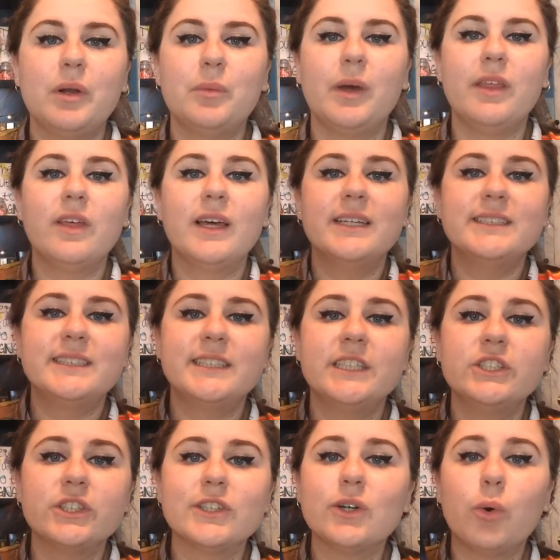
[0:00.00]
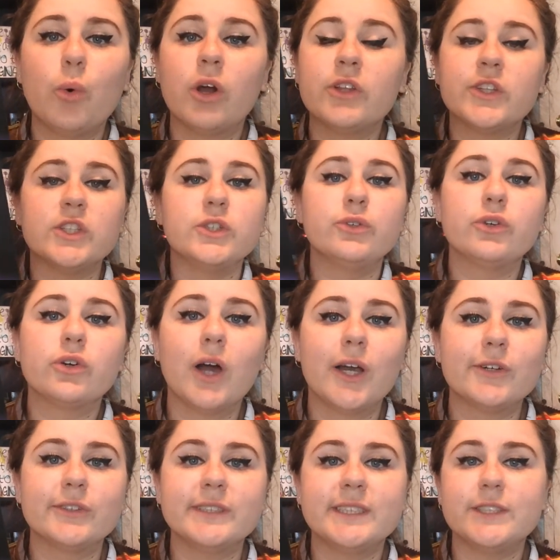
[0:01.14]
I went with Cinder or the Lunar
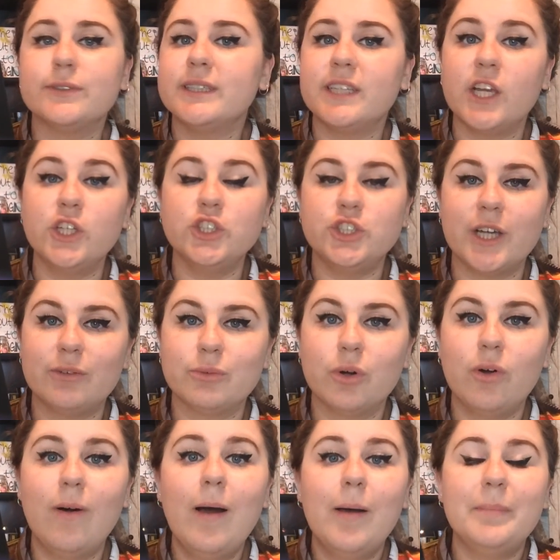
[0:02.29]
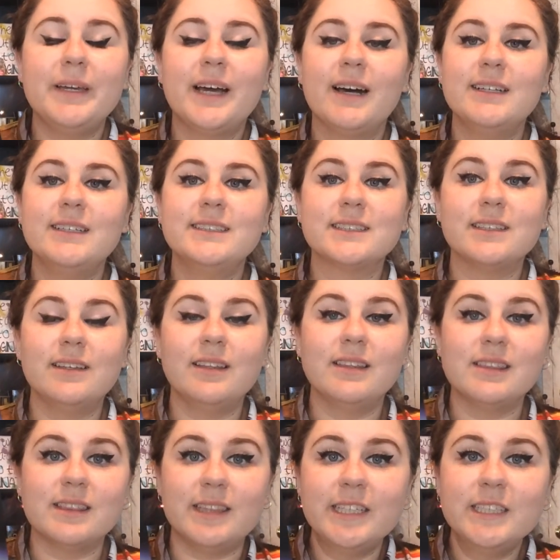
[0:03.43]
Chronicle series in general because
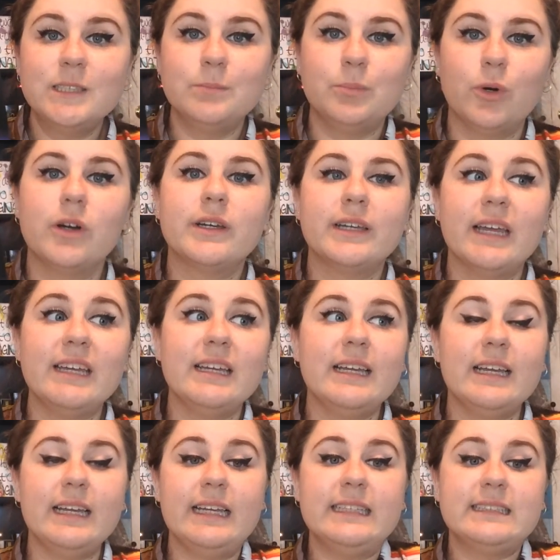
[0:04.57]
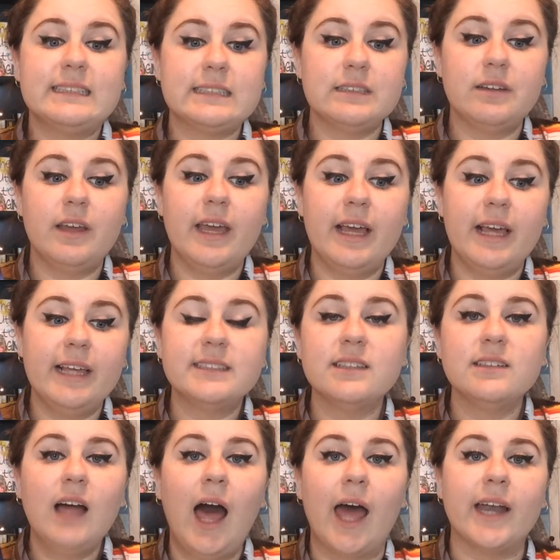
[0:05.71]
this book, it's a
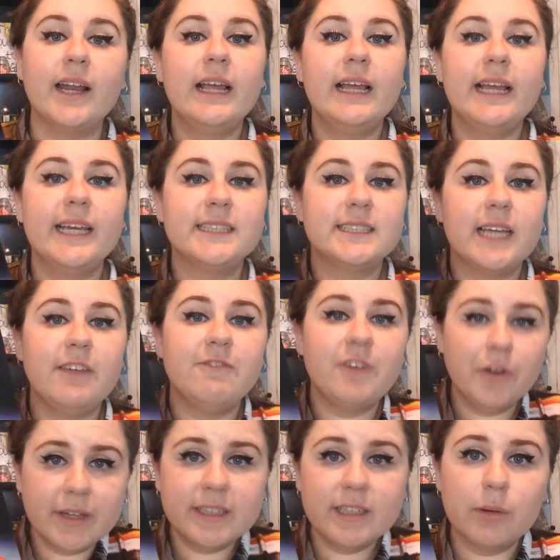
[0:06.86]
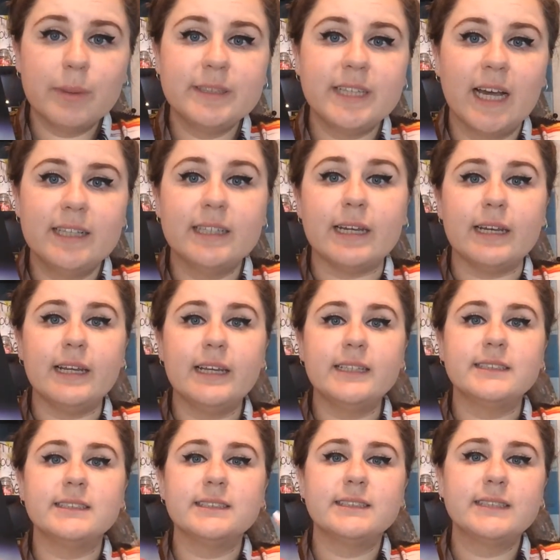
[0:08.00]
lot. It's a fairy tale retelling.
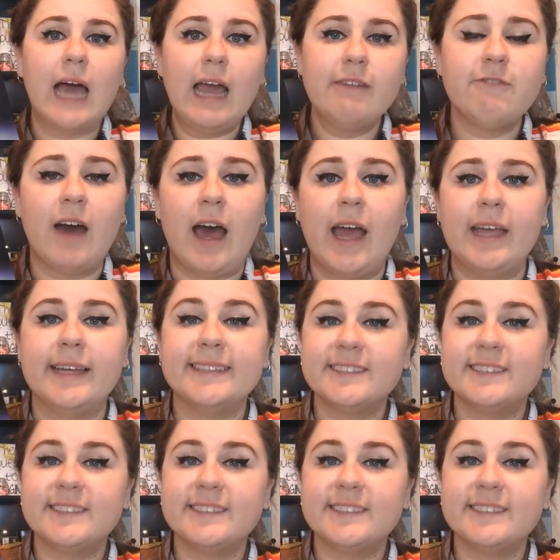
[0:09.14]
It's sci-fi.